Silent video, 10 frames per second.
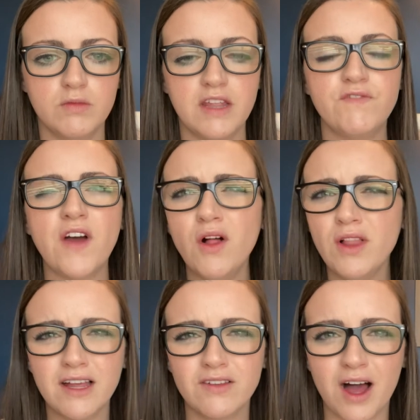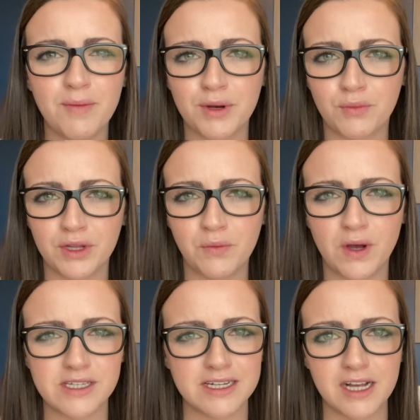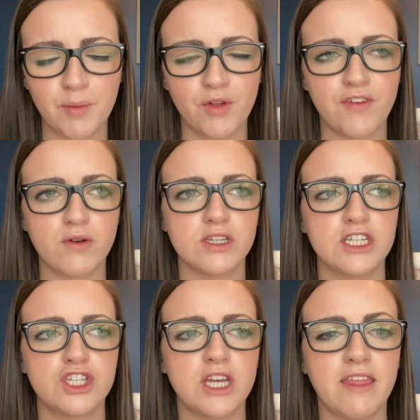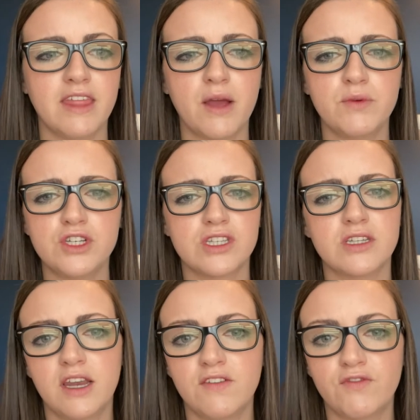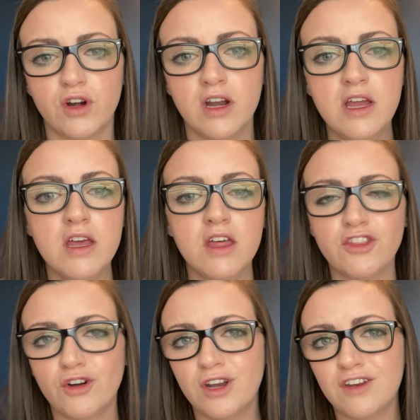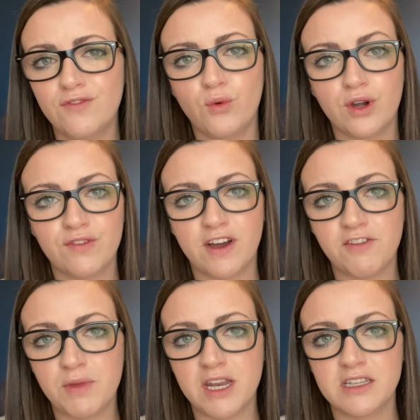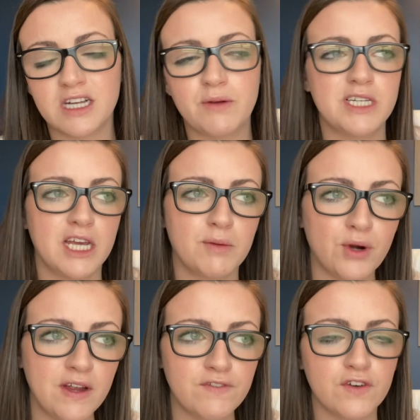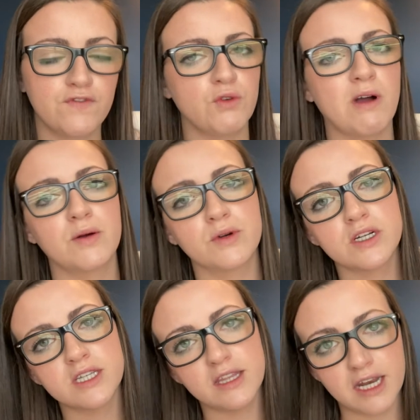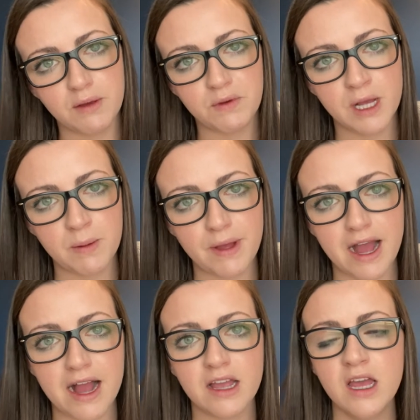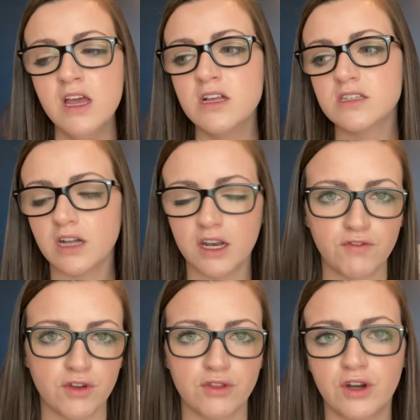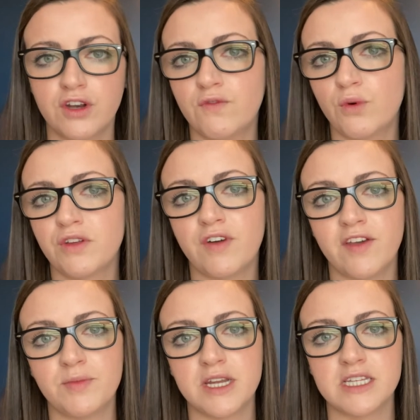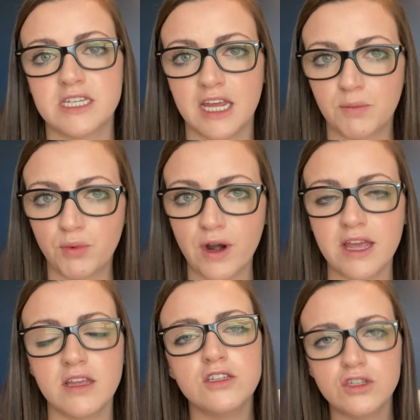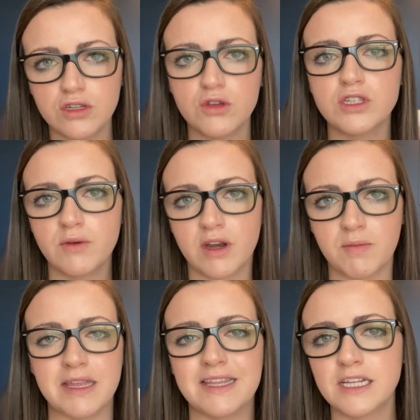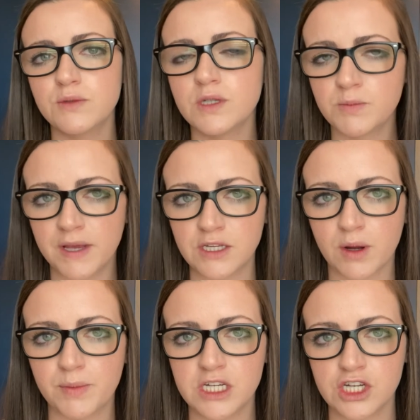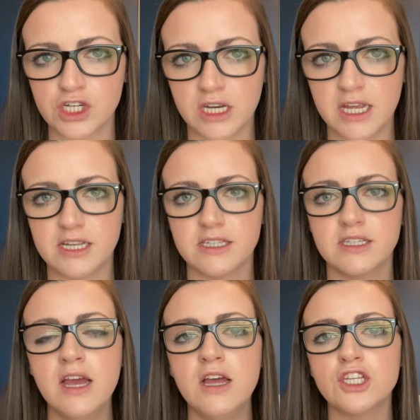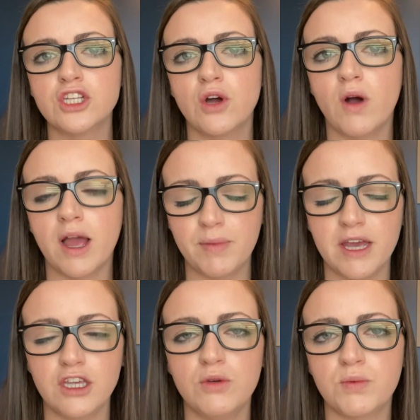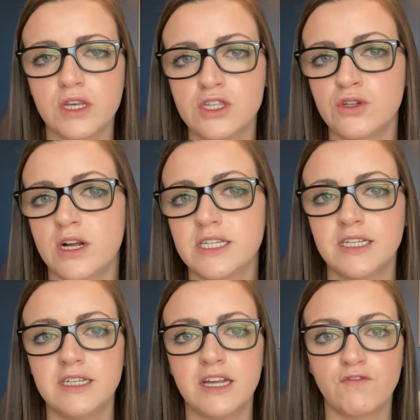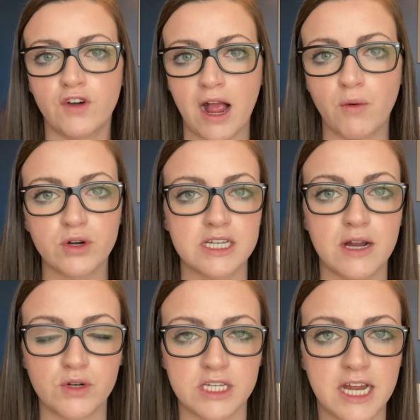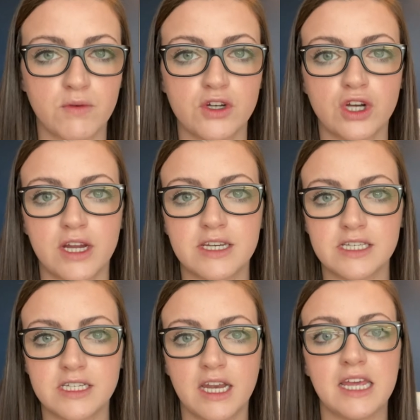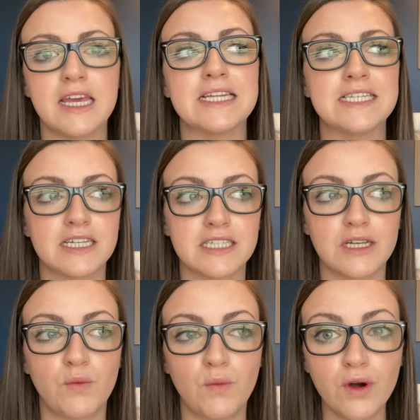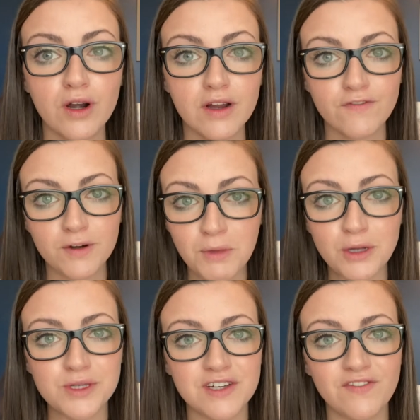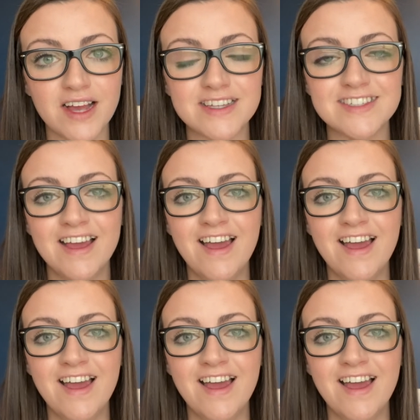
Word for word: It felt like a lot, but it really wasn't a couple of hours each day that I would just study for 30 to 45 minutes and I would take a break for a few hours and then I would come back, study for 30 to 45 minutes, take a break. You see what I mean? That's what spaced repetition is. So I beg you, please do not sit down for hours and hours and hours trying to study. It doesn't work for most of us.